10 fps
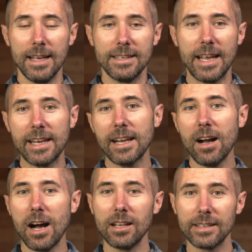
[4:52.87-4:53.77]
Taking a
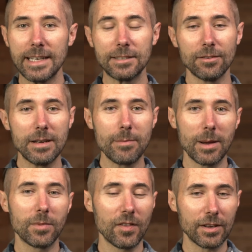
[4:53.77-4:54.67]
holiday to
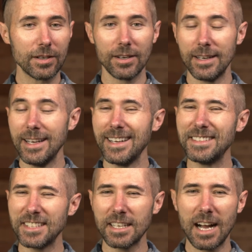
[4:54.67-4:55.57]
remember the good
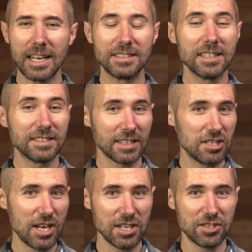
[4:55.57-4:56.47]
isn't God's
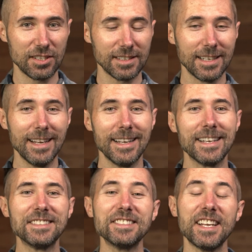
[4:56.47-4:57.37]
suggestion.
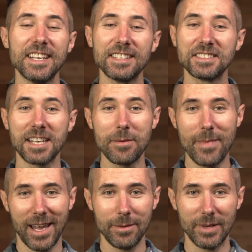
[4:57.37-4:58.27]
It's his
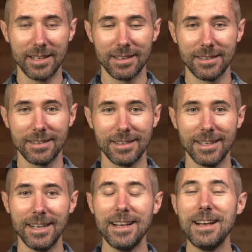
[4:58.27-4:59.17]
commandment.
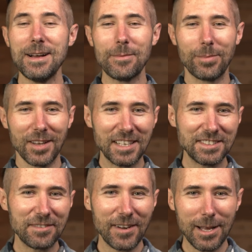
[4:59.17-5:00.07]

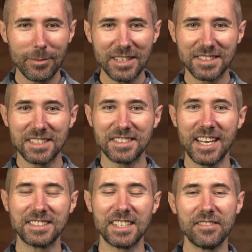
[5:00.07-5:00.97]
Bless your families this
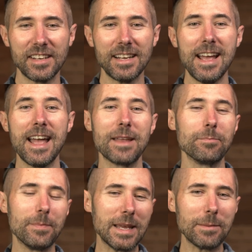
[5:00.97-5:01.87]
Thanksgiving
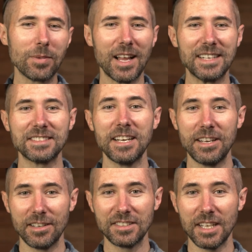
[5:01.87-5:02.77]
and be blessed
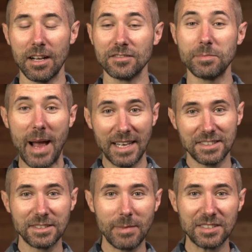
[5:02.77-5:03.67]
yourselves. Pass
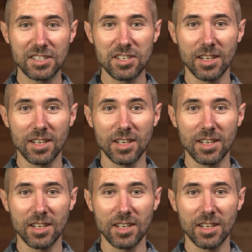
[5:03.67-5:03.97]
this message